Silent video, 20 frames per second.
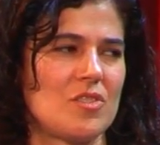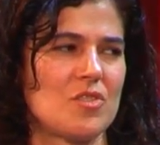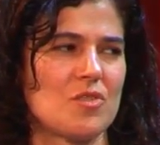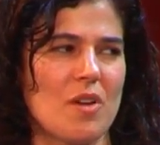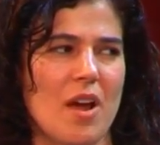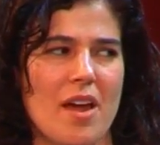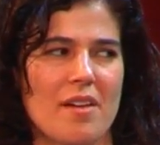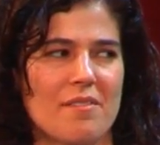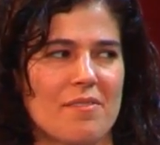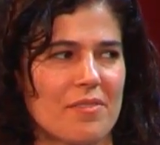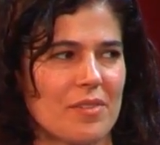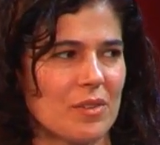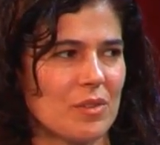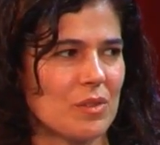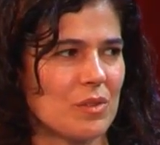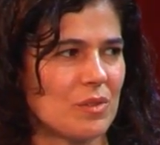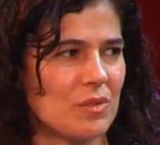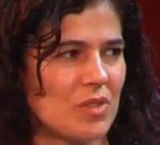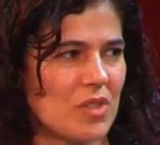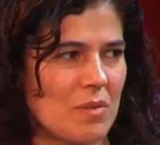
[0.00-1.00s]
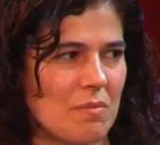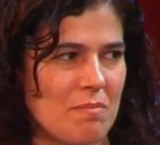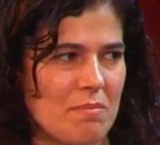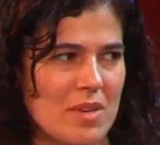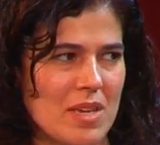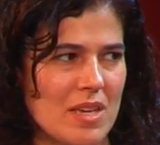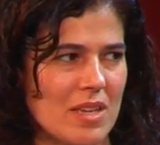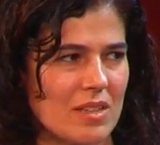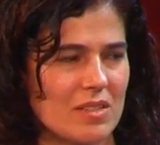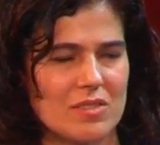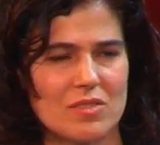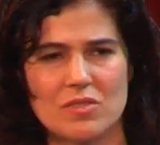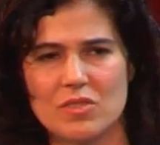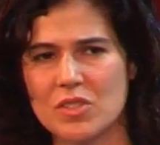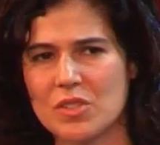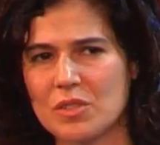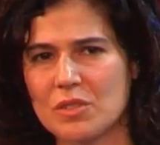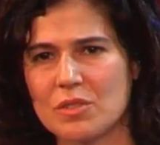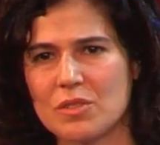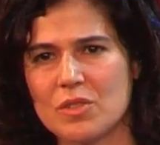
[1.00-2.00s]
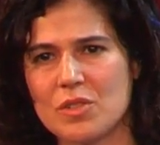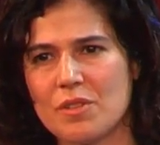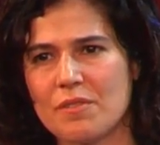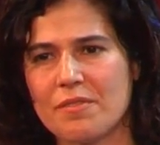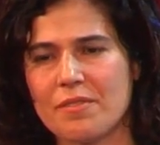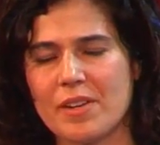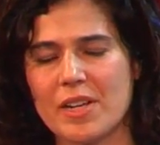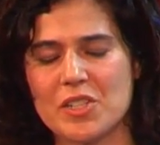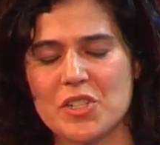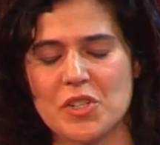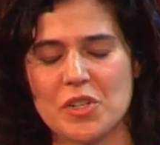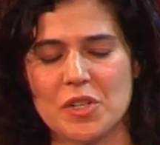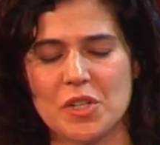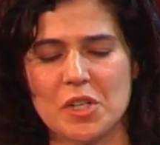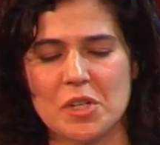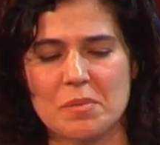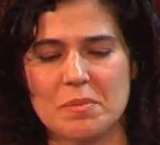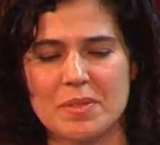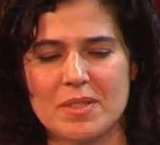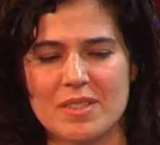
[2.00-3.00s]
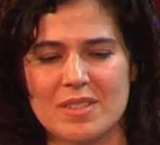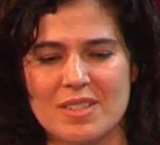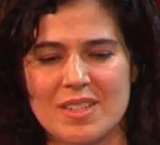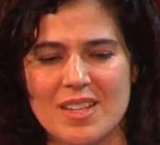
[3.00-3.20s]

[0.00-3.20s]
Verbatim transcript: dried fruit to meat to, to fresh herbs.